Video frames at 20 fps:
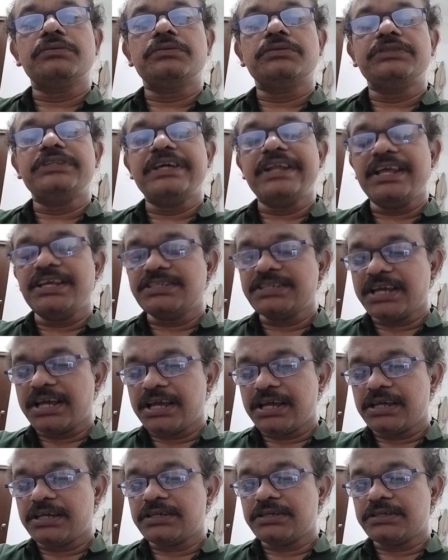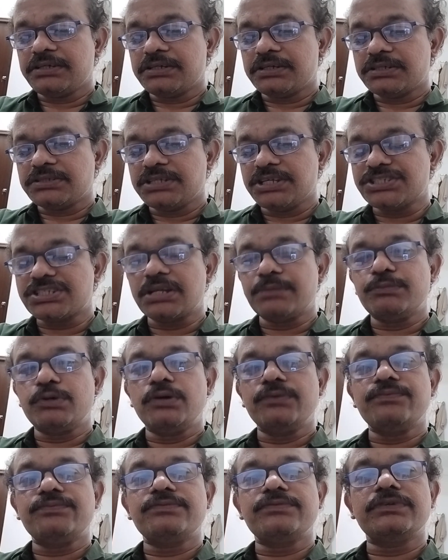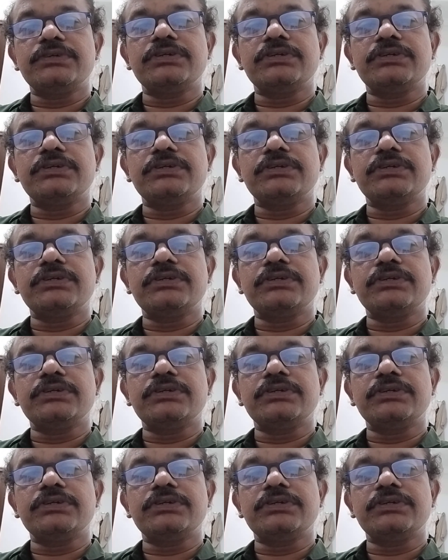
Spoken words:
there is a system of